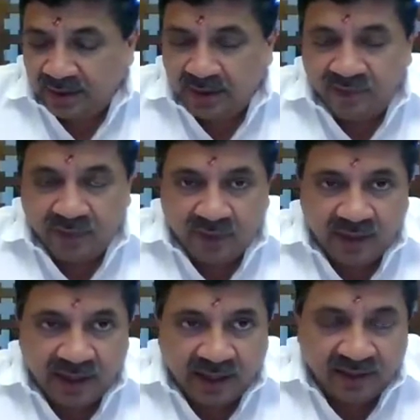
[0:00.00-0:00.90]
if you
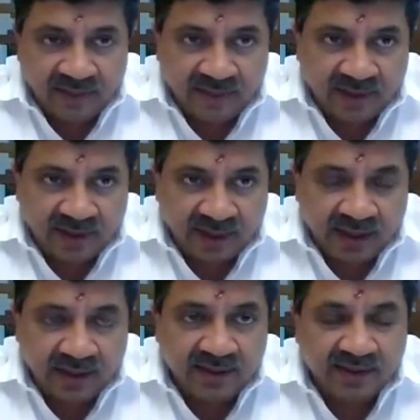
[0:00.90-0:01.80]
have a
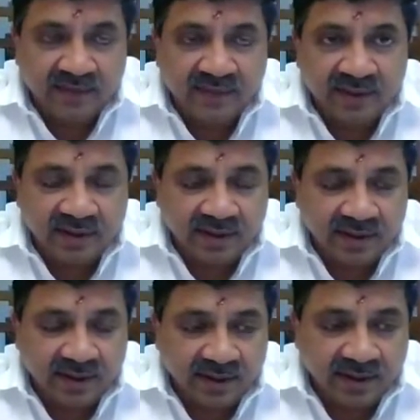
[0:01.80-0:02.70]
relatively